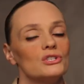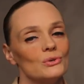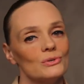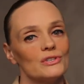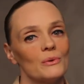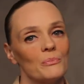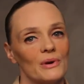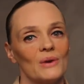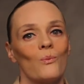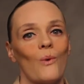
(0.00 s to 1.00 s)
Choose your
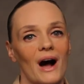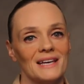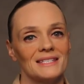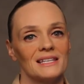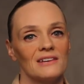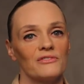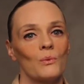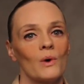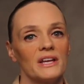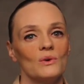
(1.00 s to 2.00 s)
breed wisely
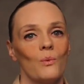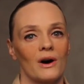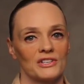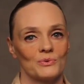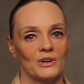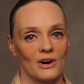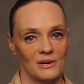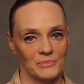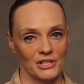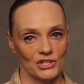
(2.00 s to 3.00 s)
for what you want to
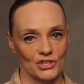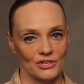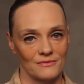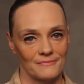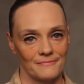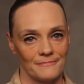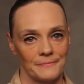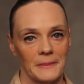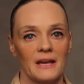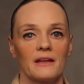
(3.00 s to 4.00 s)
accomplish.
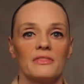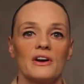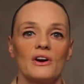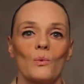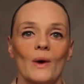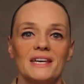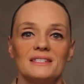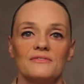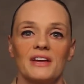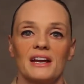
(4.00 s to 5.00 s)
There are
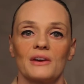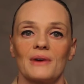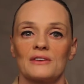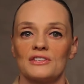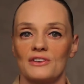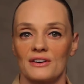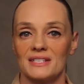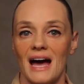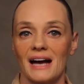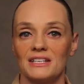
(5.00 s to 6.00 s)
ways of getting around a
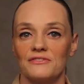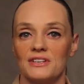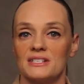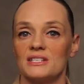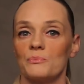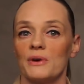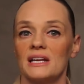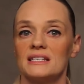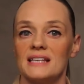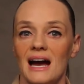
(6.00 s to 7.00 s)
dog's activeness to
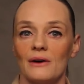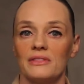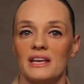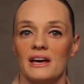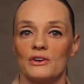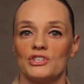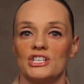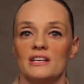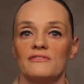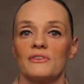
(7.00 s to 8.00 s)
bring down the
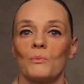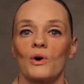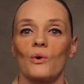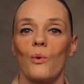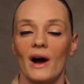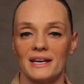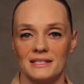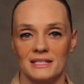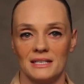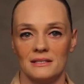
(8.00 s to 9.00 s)
energy for more
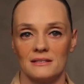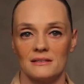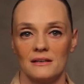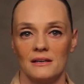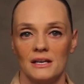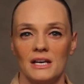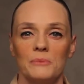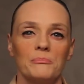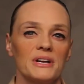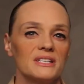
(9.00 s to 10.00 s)
quiet scenes,
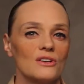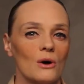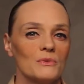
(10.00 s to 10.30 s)
but it's